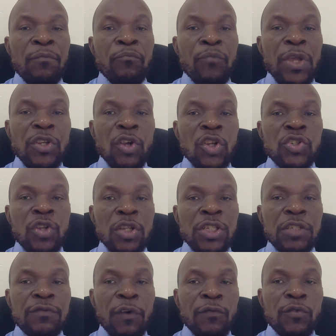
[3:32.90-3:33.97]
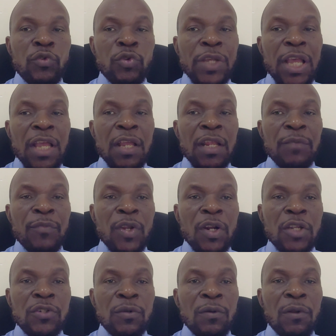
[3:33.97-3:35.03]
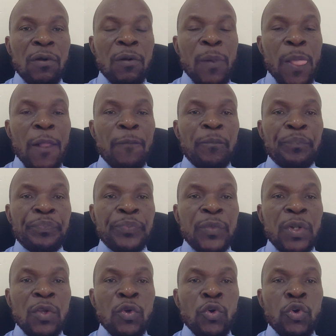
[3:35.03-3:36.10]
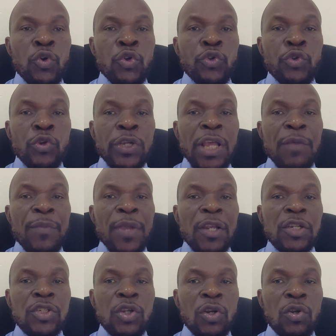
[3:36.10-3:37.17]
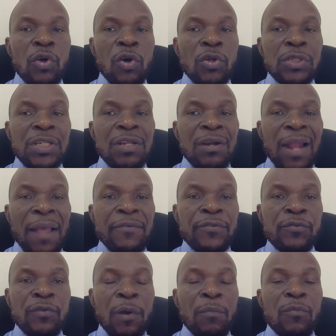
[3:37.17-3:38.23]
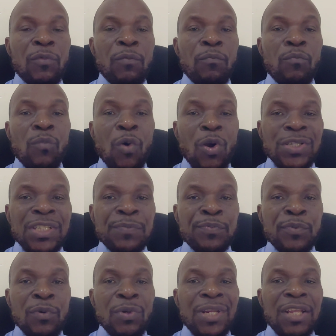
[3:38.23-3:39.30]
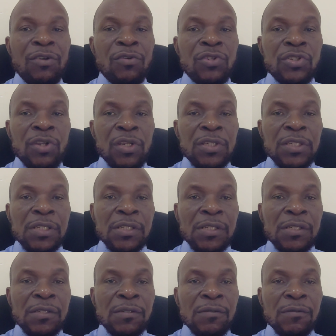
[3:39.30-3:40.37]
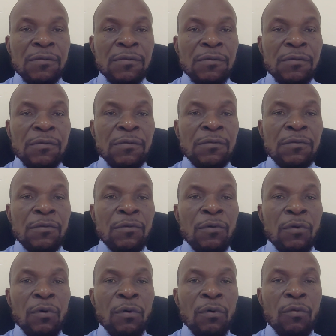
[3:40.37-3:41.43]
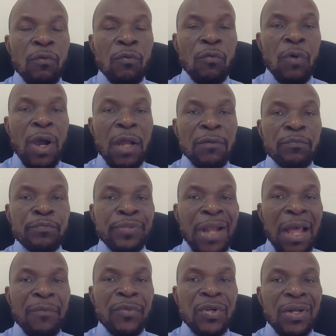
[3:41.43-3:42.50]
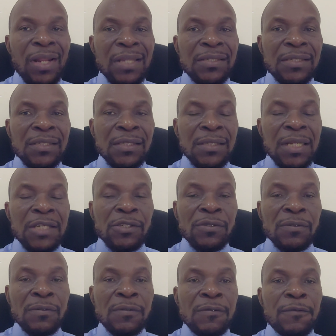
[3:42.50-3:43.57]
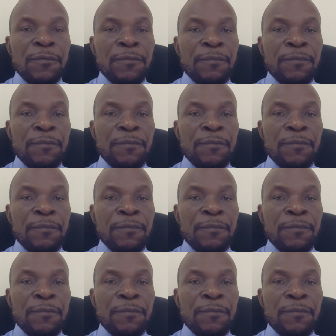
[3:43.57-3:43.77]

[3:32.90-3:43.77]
Major sources of UK immigration law. UK immigration law derives from multiple legal sources. One, primary legislation.